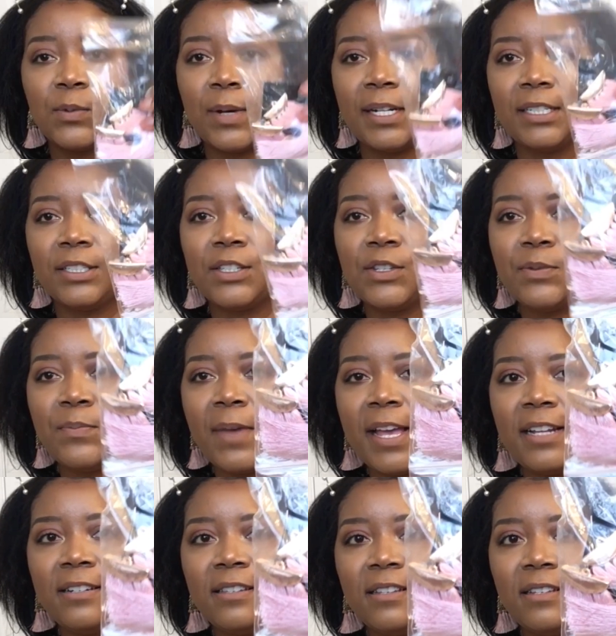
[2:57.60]
sweater to
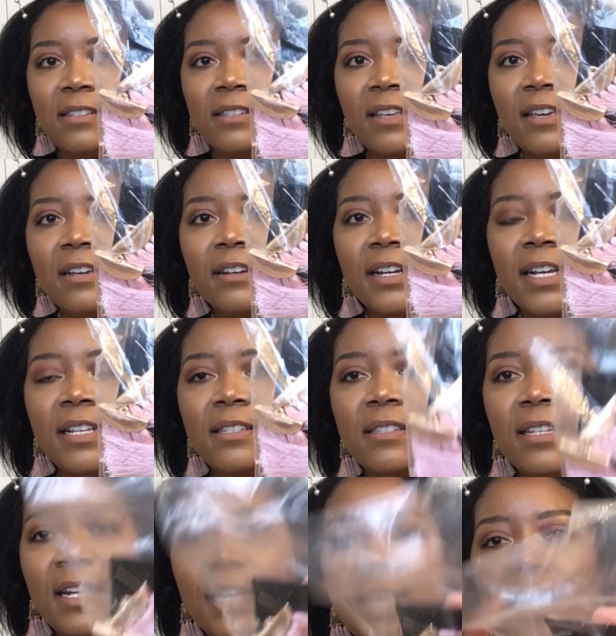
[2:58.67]
match these earrings
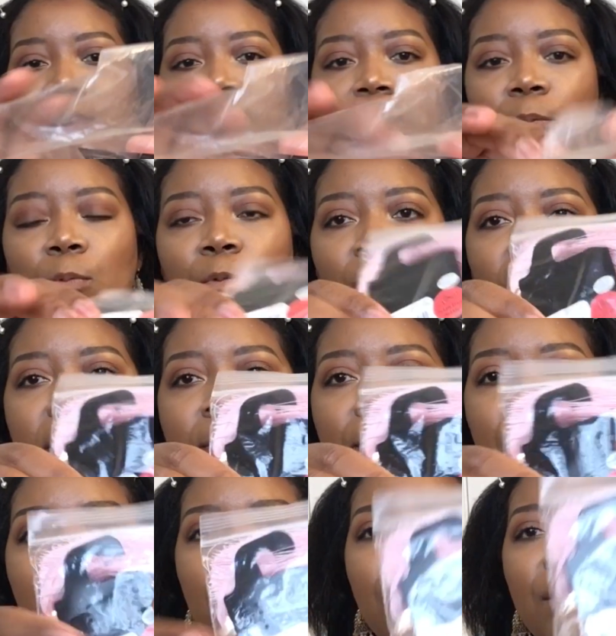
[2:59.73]
that I got from
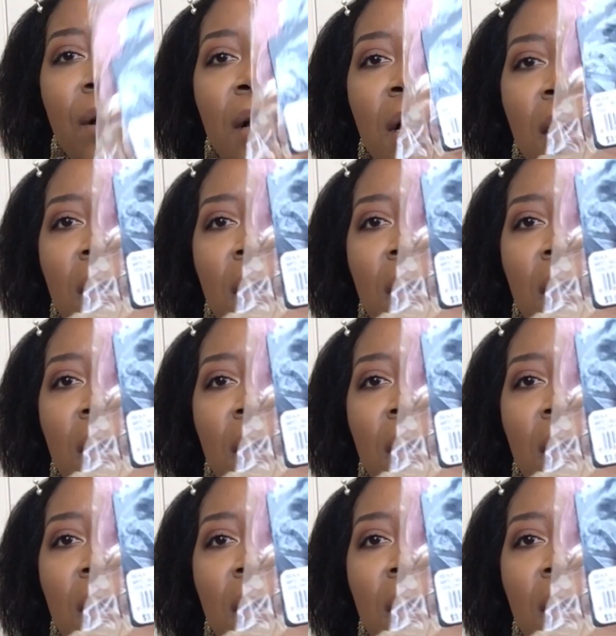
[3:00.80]
Rainbow